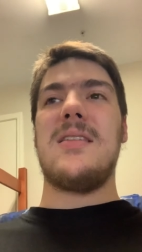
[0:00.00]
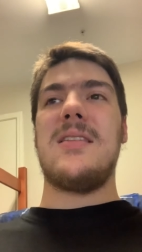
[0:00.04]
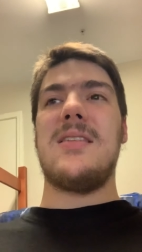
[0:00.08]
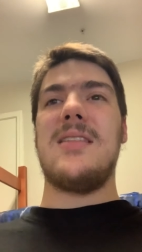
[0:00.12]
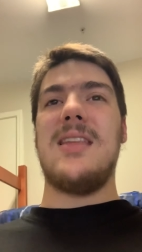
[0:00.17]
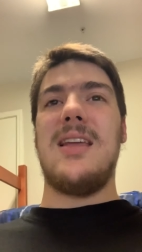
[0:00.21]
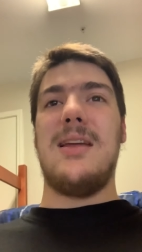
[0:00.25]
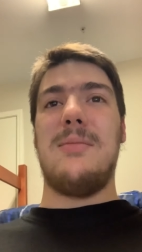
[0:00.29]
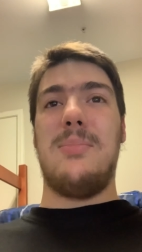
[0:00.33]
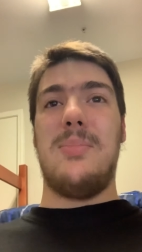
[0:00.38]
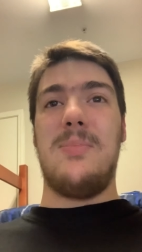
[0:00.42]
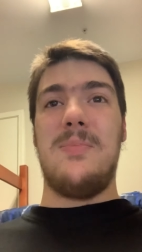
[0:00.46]

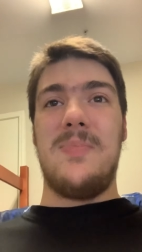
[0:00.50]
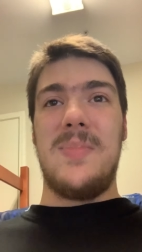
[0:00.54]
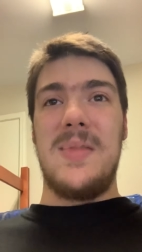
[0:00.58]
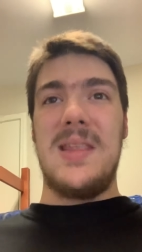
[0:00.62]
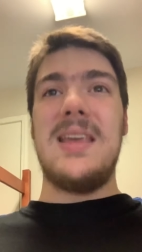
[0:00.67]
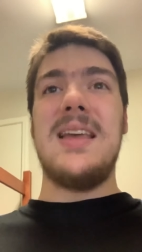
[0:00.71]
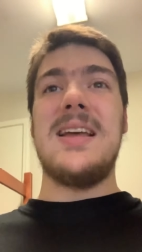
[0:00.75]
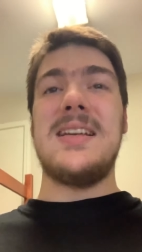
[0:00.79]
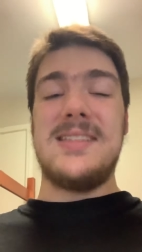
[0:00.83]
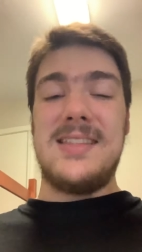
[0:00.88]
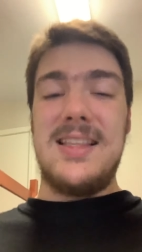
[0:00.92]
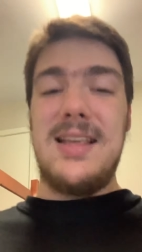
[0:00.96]
they,
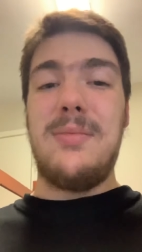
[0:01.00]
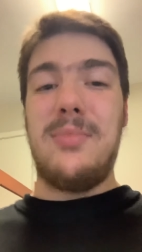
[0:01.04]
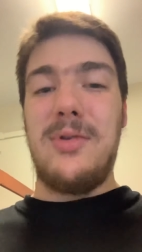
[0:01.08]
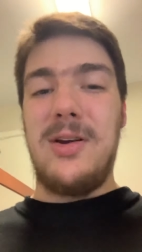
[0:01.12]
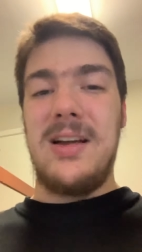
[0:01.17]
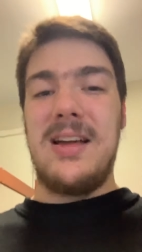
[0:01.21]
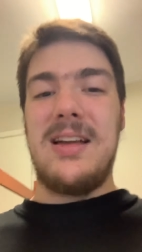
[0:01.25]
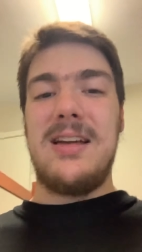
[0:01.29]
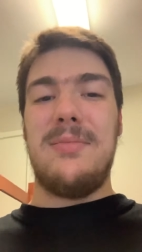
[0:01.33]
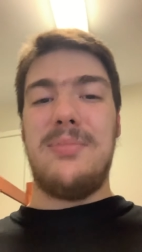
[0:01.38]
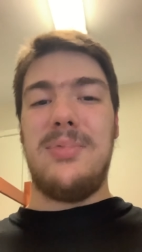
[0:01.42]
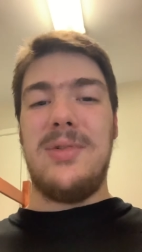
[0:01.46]
yes, they bring
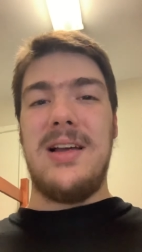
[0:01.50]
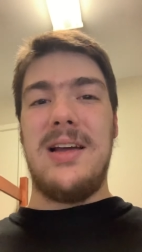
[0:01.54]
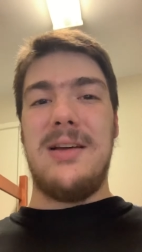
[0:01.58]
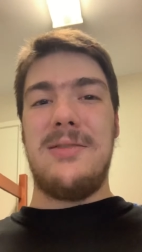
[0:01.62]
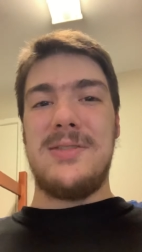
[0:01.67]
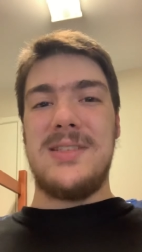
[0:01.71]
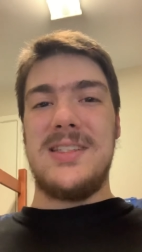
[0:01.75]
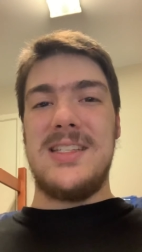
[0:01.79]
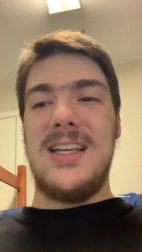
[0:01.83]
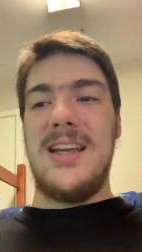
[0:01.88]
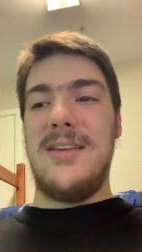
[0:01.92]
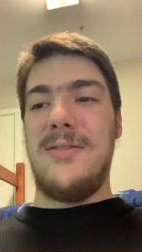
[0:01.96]
in to play
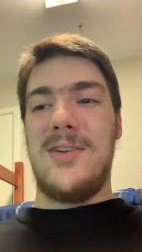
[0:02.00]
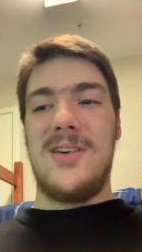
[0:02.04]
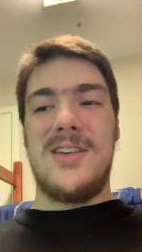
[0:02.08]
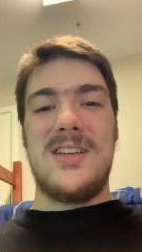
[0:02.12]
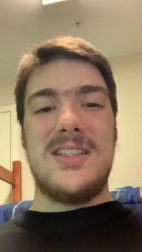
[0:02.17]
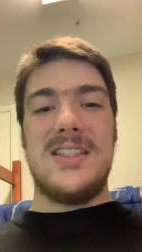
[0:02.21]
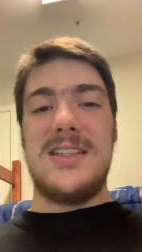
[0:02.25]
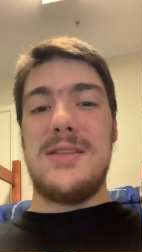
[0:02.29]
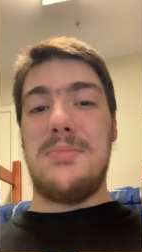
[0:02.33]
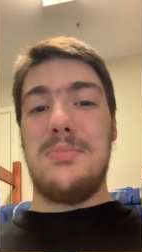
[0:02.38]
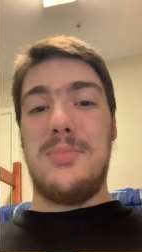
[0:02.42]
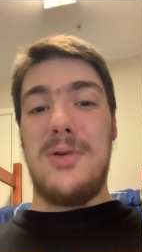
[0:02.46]
receiver because
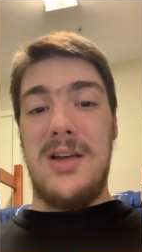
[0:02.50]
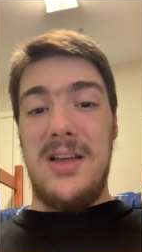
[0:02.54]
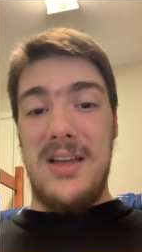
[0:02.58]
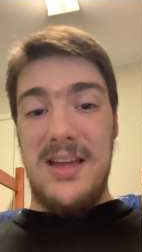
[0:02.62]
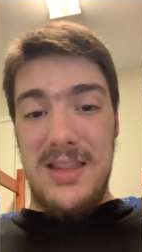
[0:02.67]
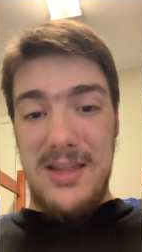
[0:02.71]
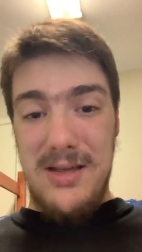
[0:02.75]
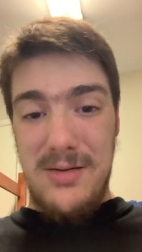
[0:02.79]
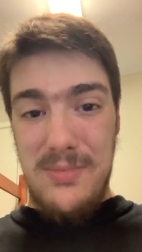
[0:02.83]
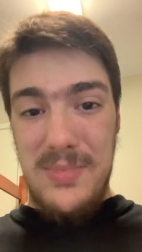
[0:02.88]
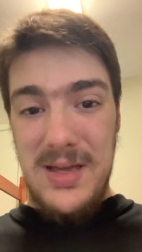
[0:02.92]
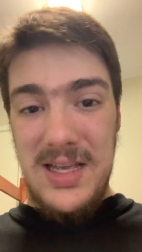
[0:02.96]
he's probably
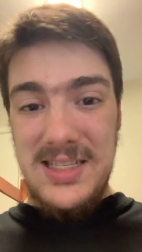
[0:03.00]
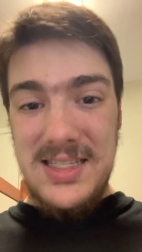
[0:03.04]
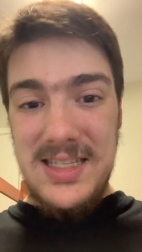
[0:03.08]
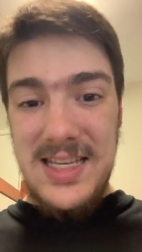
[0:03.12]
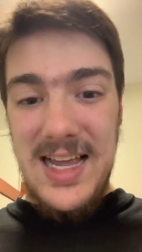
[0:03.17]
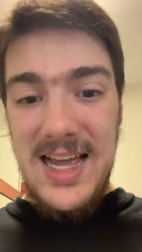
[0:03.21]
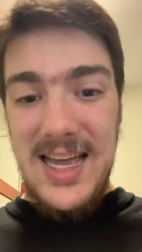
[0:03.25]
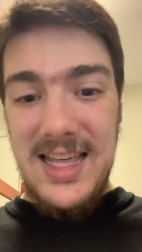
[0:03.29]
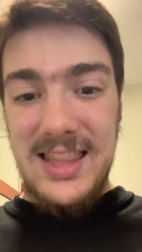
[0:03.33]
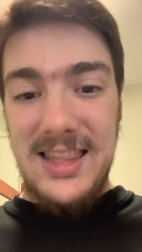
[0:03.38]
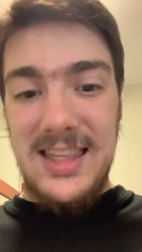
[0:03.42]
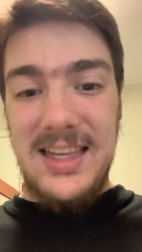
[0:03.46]
their best
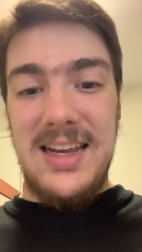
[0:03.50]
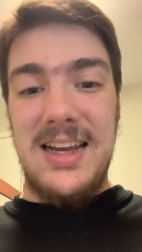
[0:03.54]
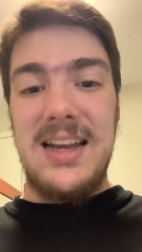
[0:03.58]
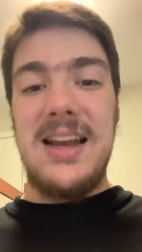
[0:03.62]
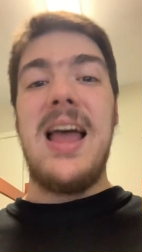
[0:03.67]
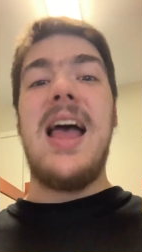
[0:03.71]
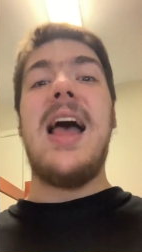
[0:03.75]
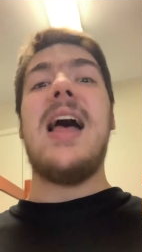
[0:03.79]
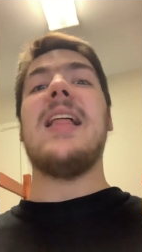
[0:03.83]
athlete,